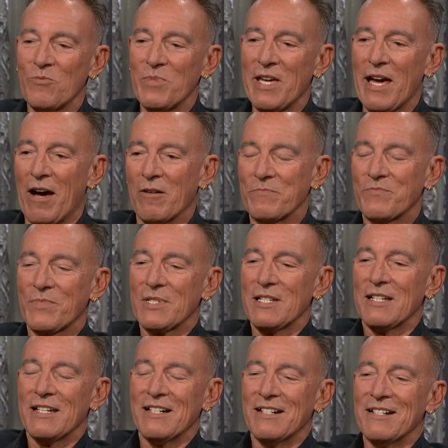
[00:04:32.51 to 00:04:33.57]
me out.
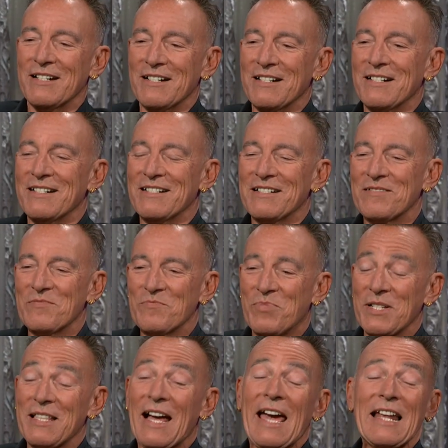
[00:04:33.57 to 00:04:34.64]
Uh,
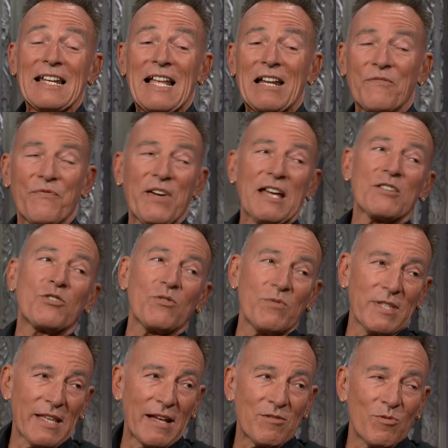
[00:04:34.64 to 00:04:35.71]
but I had a lot of fans
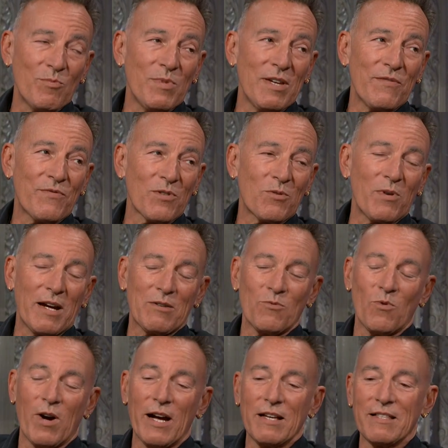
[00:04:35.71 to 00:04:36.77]
doing that to me for quite a
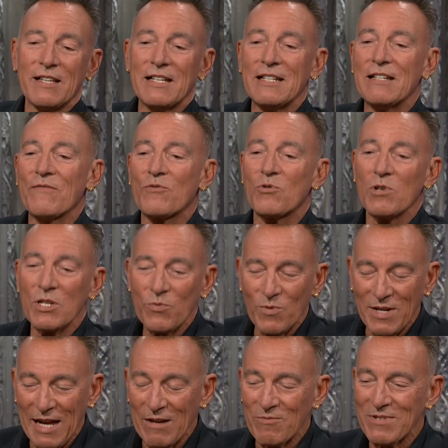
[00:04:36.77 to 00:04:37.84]
while. And then, of course,
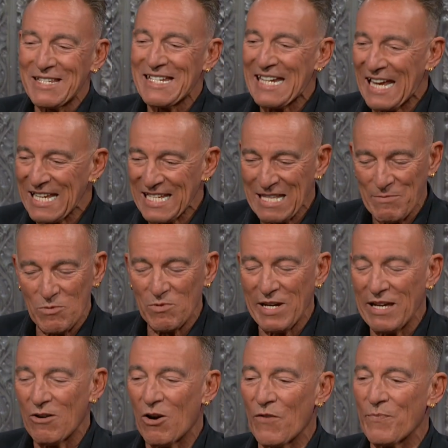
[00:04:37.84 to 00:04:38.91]
when I would chase them
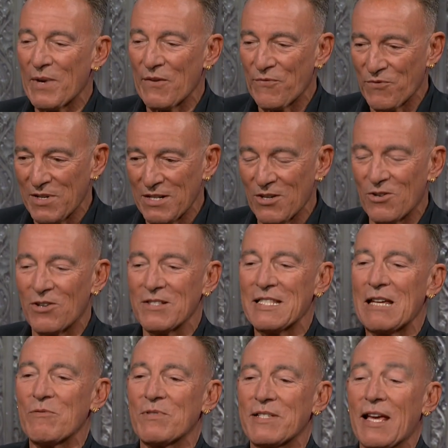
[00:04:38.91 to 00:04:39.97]
away off my front lawn,
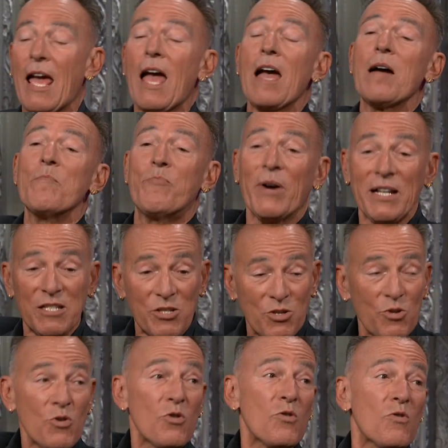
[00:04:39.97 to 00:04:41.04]
they would say, But
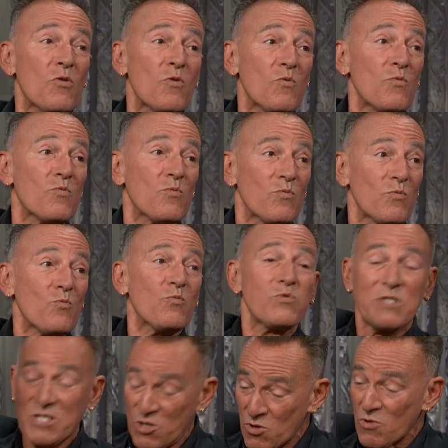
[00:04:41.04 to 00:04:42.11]
you,
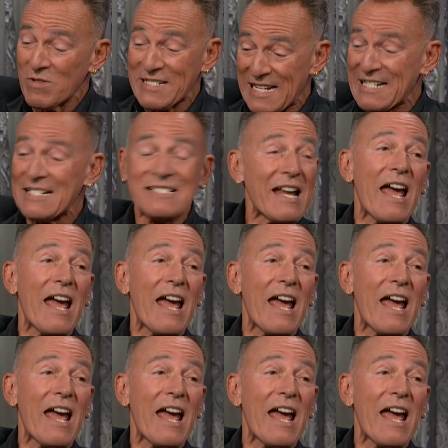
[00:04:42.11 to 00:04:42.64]
you did it to